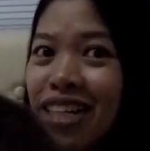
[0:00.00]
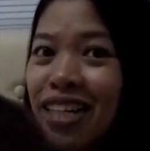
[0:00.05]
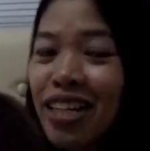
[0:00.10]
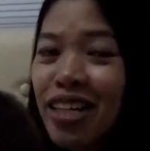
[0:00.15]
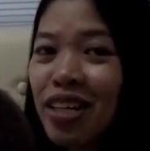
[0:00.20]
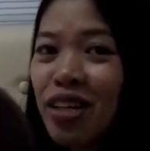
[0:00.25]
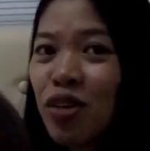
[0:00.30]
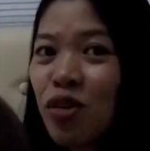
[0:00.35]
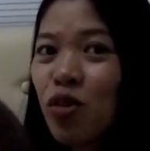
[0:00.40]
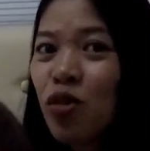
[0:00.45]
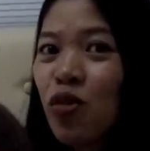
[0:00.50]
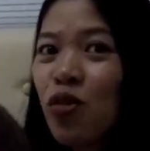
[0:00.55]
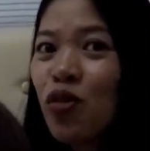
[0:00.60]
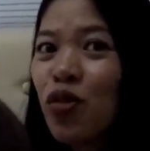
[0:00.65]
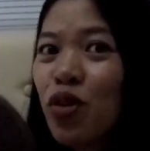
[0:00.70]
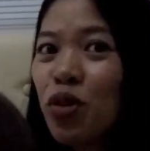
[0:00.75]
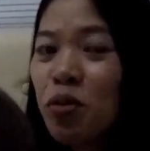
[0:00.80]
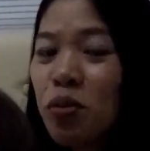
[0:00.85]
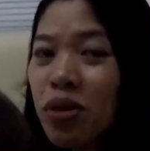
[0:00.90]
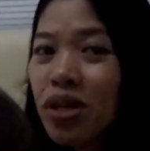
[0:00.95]
uh,
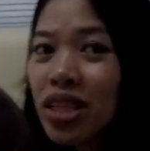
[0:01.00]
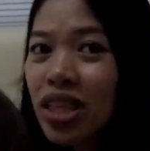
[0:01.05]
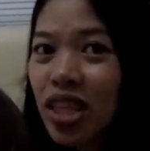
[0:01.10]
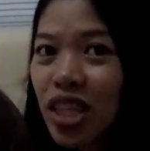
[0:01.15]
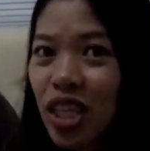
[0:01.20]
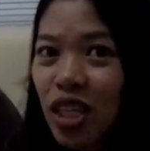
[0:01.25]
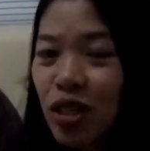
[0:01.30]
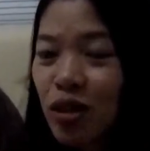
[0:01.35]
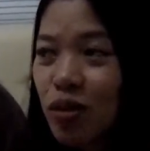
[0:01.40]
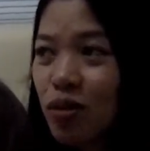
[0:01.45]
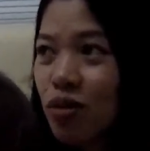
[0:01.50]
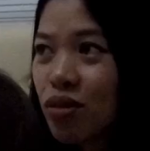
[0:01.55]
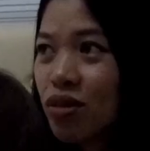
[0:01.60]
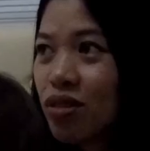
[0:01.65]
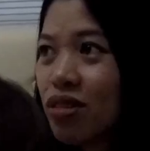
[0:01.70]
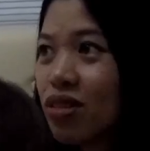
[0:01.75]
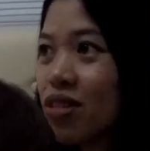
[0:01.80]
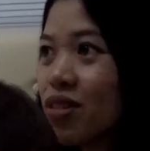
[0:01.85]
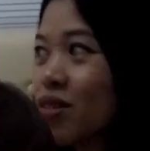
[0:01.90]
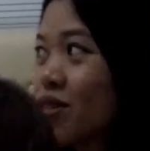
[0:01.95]
kuripot,
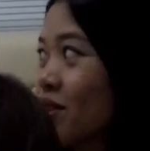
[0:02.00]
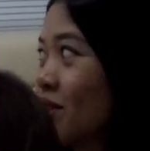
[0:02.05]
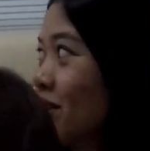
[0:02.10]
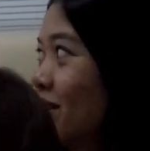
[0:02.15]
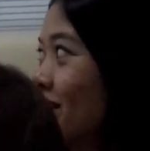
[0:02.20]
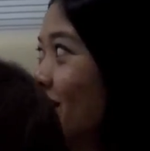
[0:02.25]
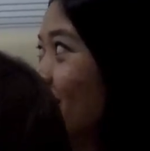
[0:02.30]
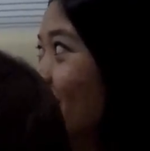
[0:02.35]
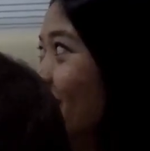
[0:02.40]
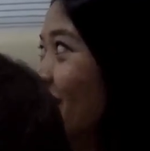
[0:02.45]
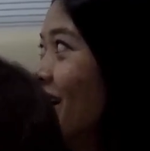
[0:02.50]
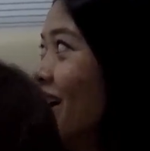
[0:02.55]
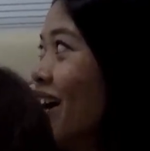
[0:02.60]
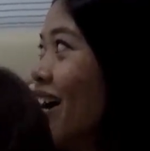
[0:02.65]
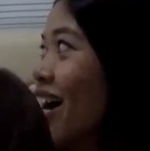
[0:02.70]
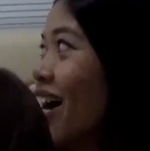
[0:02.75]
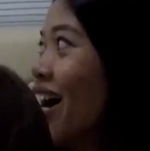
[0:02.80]
but you know.